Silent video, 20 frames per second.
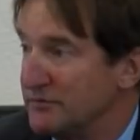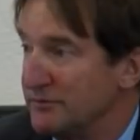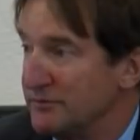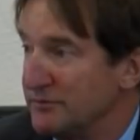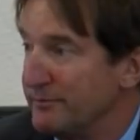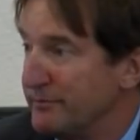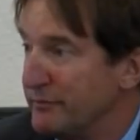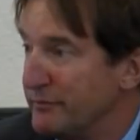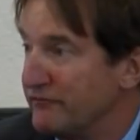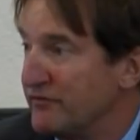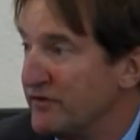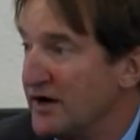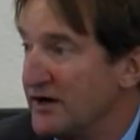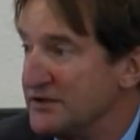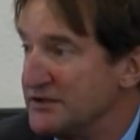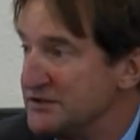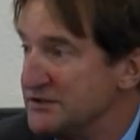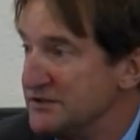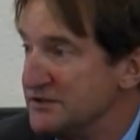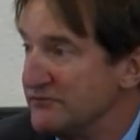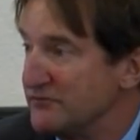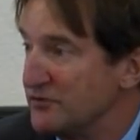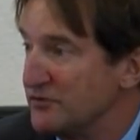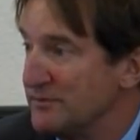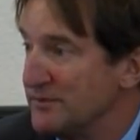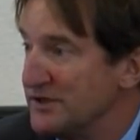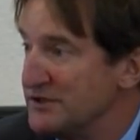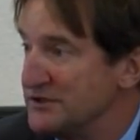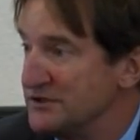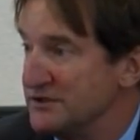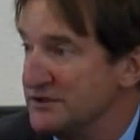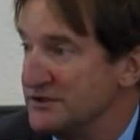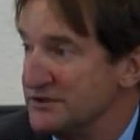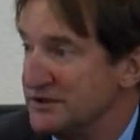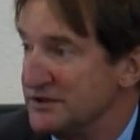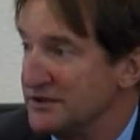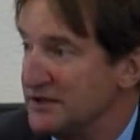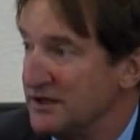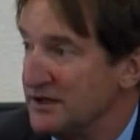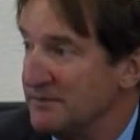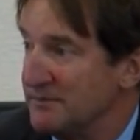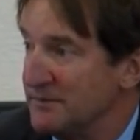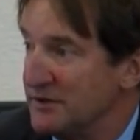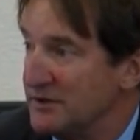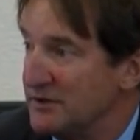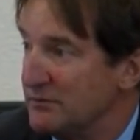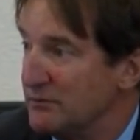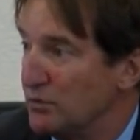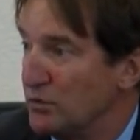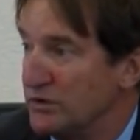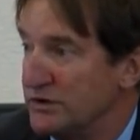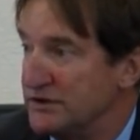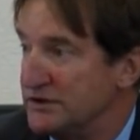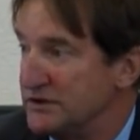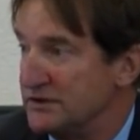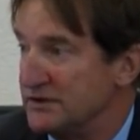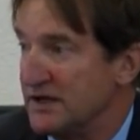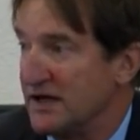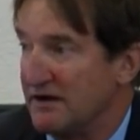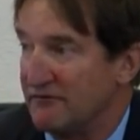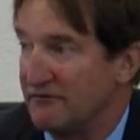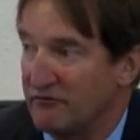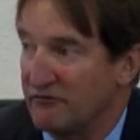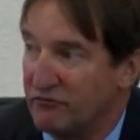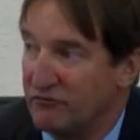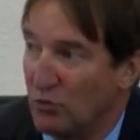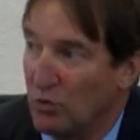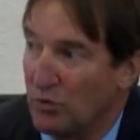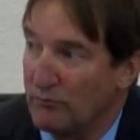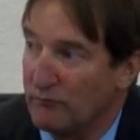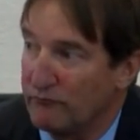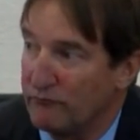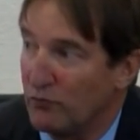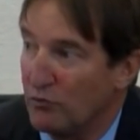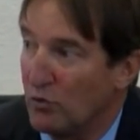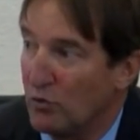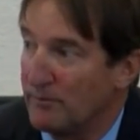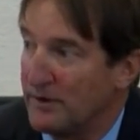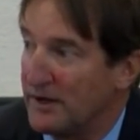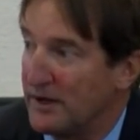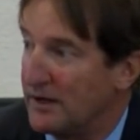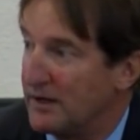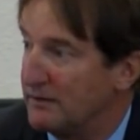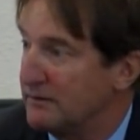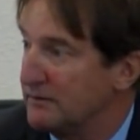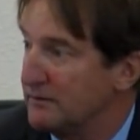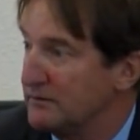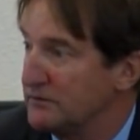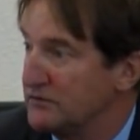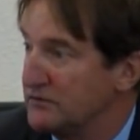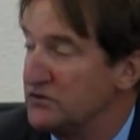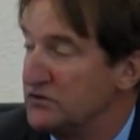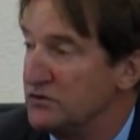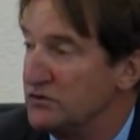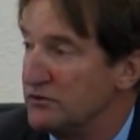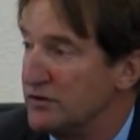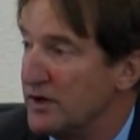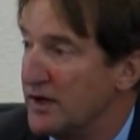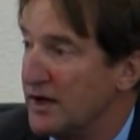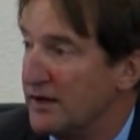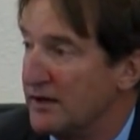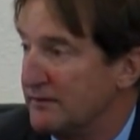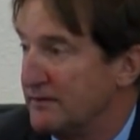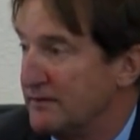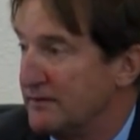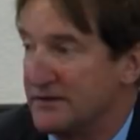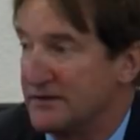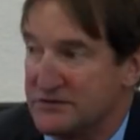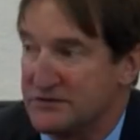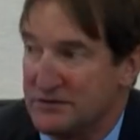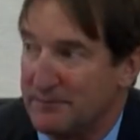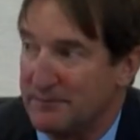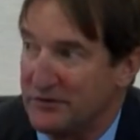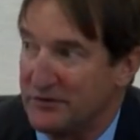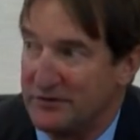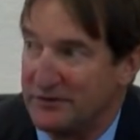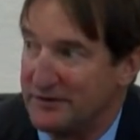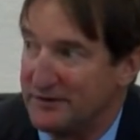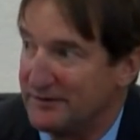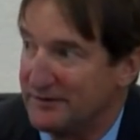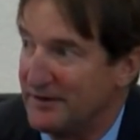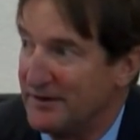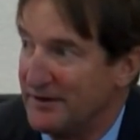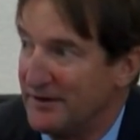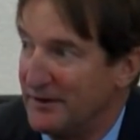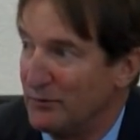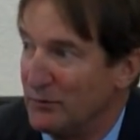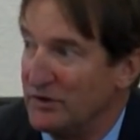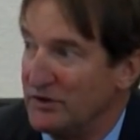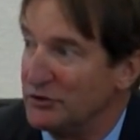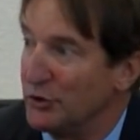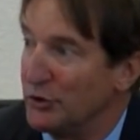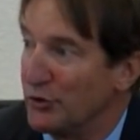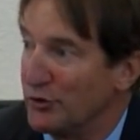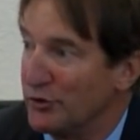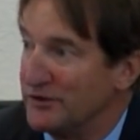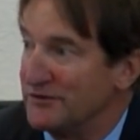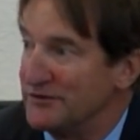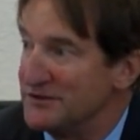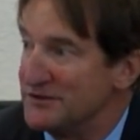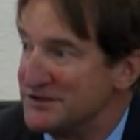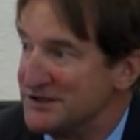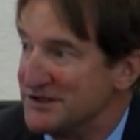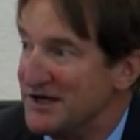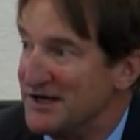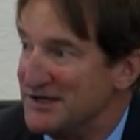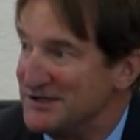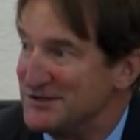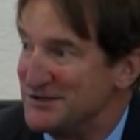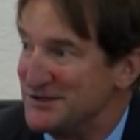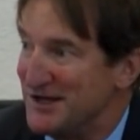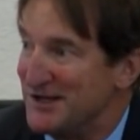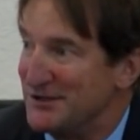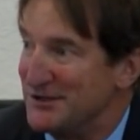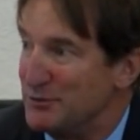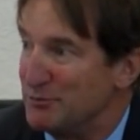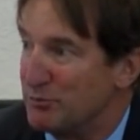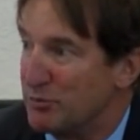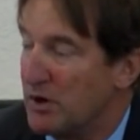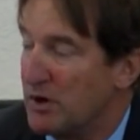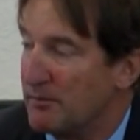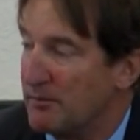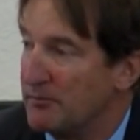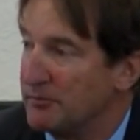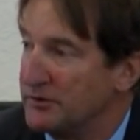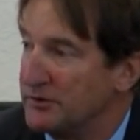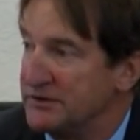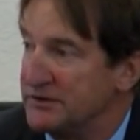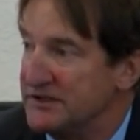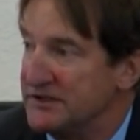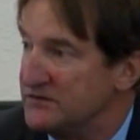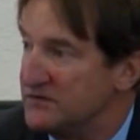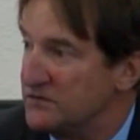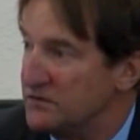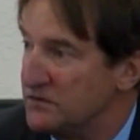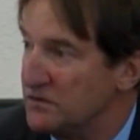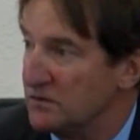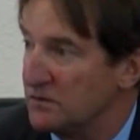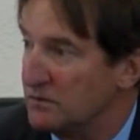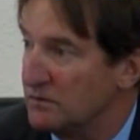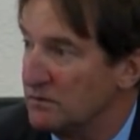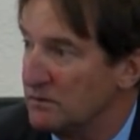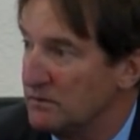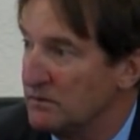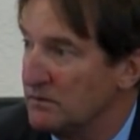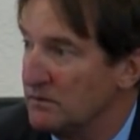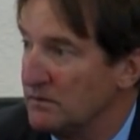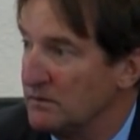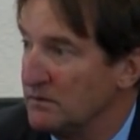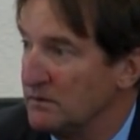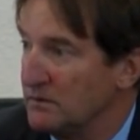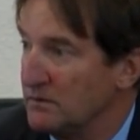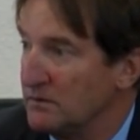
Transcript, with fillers: to provide us the information as it came in. We didn't have a form, format to do that. That's something that we learned in this case that you probably need to do. Sure.